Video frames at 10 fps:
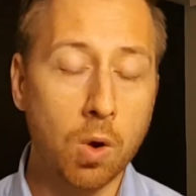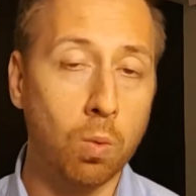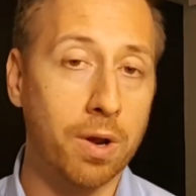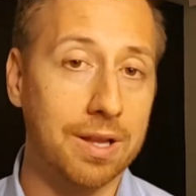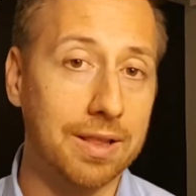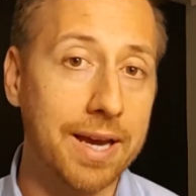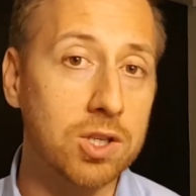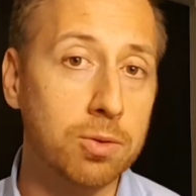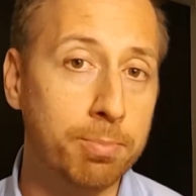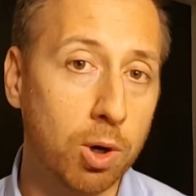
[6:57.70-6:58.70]
What I'd
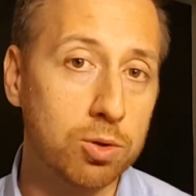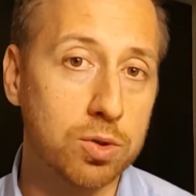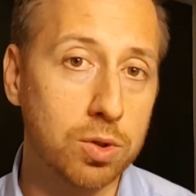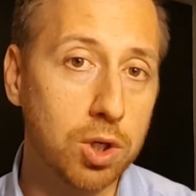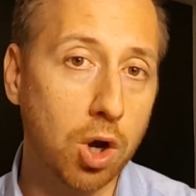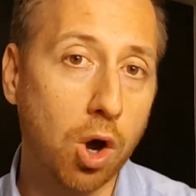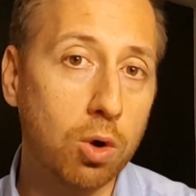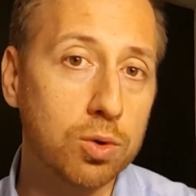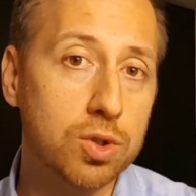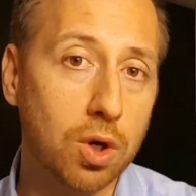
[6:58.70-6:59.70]
like to pose to you
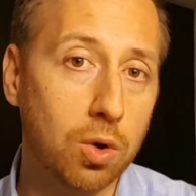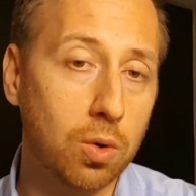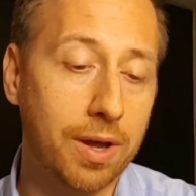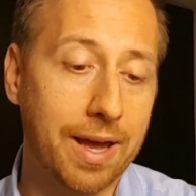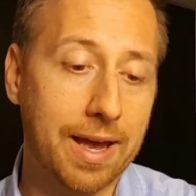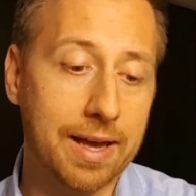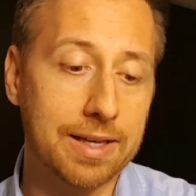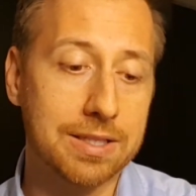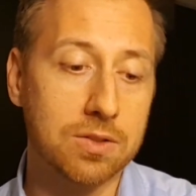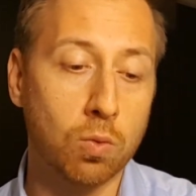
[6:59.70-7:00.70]
also
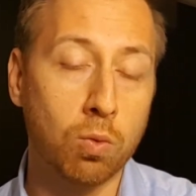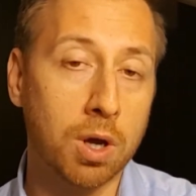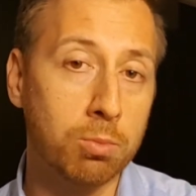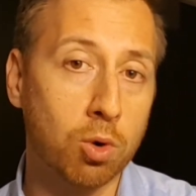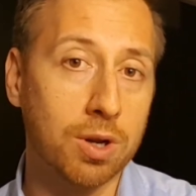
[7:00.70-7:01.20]
as one more